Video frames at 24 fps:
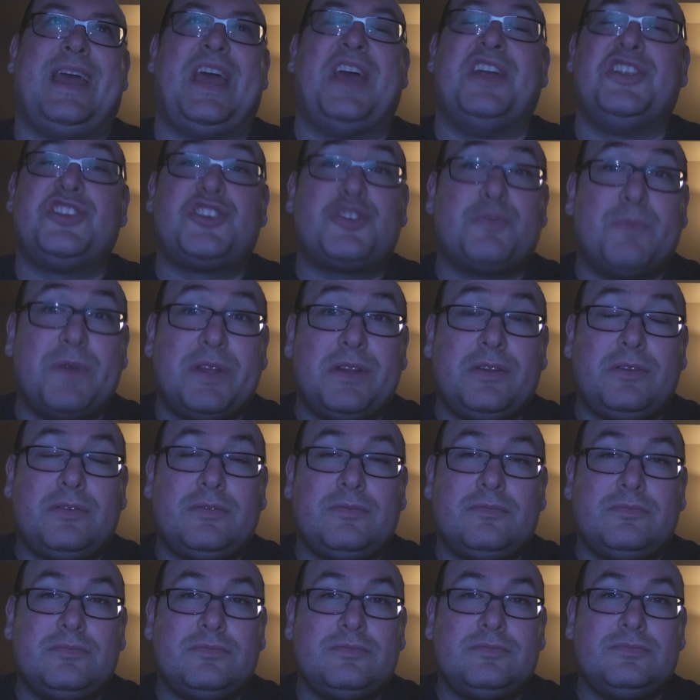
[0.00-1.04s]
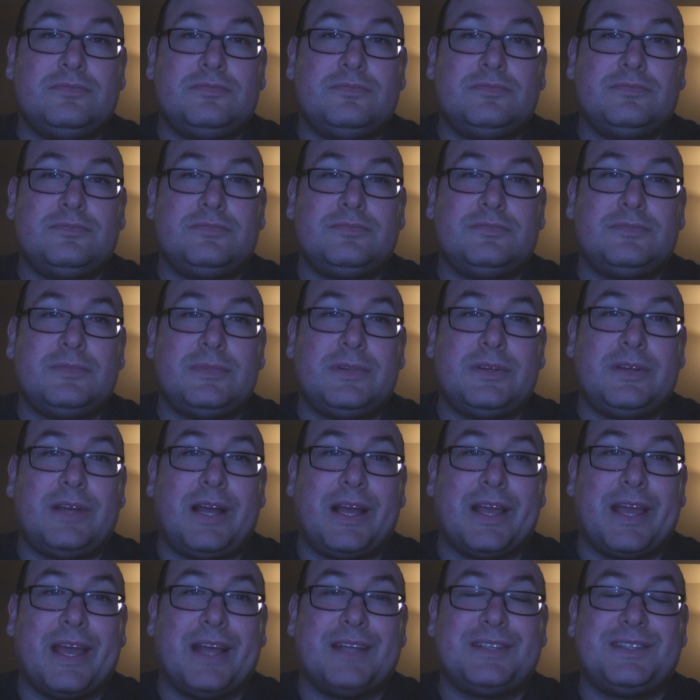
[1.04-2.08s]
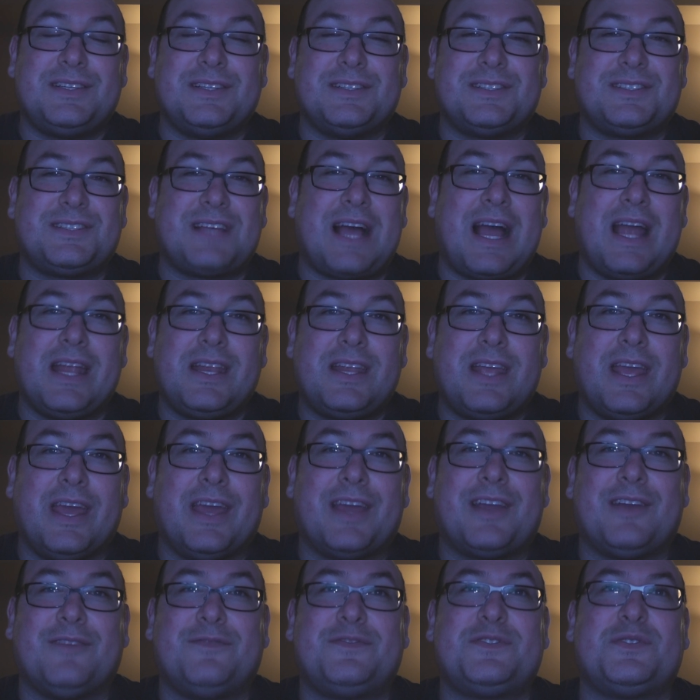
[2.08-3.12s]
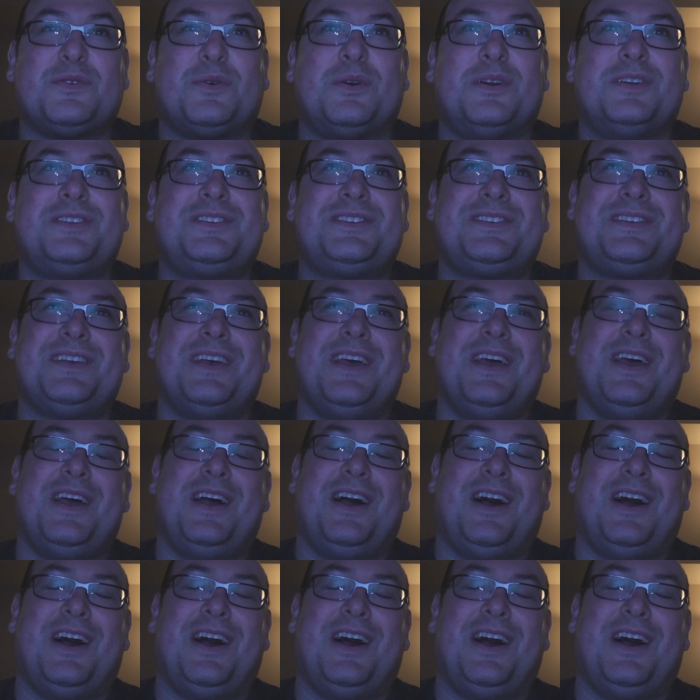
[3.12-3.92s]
henchman, I guess, his sidekick of sorts,